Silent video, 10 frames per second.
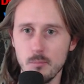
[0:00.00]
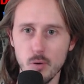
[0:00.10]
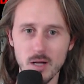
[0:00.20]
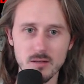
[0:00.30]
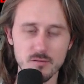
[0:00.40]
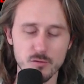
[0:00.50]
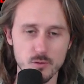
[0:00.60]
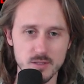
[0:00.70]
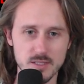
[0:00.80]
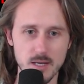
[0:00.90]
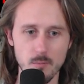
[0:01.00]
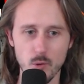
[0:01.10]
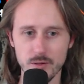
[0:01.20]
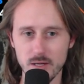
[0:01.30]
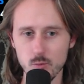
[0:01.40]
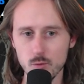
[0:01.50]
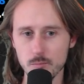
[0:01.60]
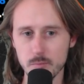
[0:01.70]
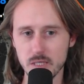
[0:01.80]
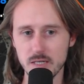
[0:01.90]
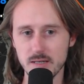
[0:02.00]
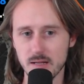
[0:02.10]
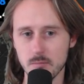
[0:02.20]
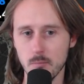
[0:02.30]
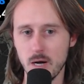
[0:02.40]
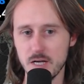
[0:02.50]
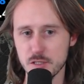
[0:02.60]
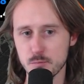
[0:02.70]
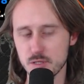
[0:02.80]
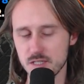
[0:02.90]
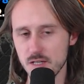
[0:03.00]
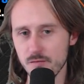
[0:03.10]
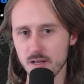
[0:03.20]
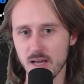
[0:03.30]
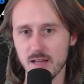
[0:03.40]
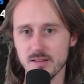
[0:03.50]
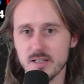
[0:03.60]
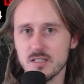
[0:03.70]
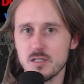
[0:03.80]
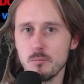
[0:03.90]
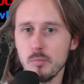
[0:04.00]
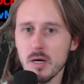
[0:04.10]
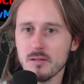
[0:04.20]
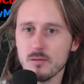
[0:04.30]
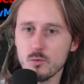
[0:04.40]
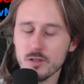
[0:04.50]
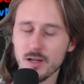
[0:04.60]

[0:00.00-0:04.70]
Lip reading: the button, for example, and that would mean that my specific hand against the button